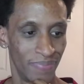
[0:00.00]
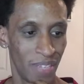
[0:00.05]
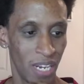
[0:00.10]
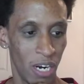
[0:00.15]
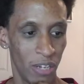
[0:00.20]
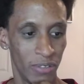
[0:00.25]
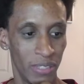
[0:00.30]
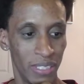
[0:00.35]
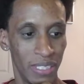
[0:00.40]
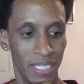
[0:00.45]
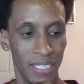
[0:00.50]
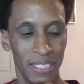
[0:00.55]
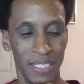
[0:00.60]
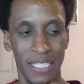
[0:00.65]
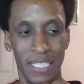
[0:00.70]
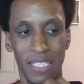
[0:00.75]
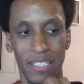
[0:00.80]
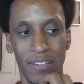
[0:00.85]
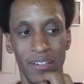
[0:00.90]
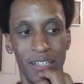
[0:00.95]
think that
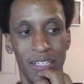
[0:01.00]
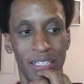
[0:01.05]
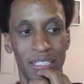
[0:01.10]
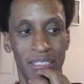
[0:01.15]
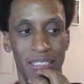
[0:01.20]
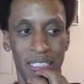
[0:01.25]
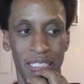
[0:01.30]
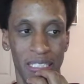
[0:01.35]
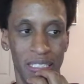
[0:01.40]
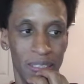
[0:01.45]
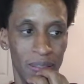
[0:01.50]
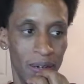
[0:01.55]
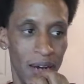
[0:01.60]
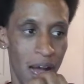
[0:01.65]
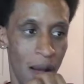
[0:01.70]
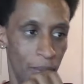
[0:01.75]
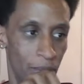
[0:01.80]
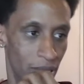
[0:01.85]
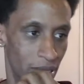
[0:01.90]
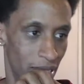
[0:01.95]
either the intentional
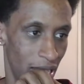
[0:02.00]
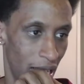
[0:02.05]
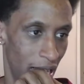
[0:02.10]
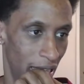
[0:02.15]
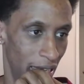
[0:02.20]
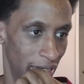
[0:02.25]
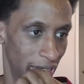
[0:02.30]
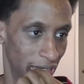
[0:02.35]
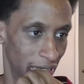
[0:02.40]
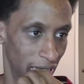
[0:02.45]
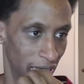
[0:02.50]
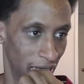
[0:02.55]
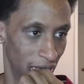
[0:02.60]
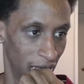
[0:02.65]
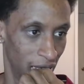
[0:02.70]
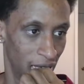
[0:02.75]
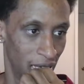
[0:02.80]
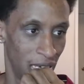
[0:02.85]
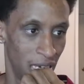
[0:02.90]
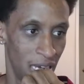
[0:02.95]
homicides
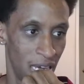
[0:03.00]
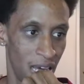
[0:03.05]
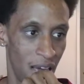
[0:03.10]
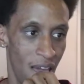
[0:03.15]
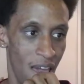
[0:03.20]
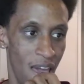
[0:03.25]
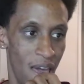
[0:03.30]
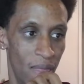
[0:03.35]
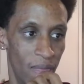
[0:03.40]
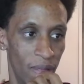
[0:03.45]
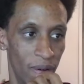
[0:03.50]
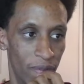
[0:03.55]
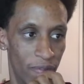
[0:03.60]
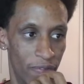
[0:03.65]
and the